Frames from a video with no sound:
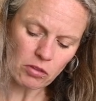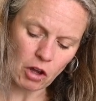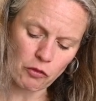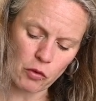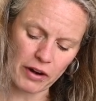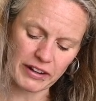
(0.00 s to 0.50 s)

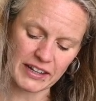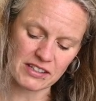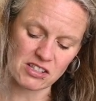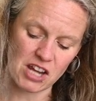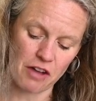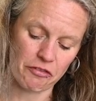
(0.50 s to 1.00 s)
of where it
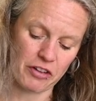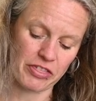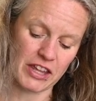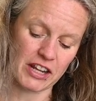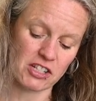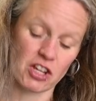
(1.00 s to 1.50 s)
gets tough, and
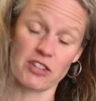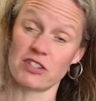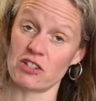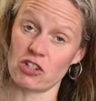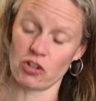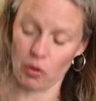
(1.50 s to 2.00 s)
then it turns
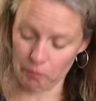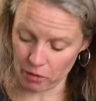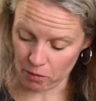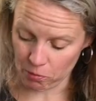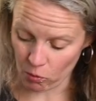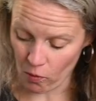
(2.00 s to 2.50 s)
into
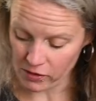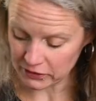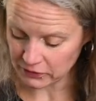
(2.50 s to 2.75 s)
non-purple.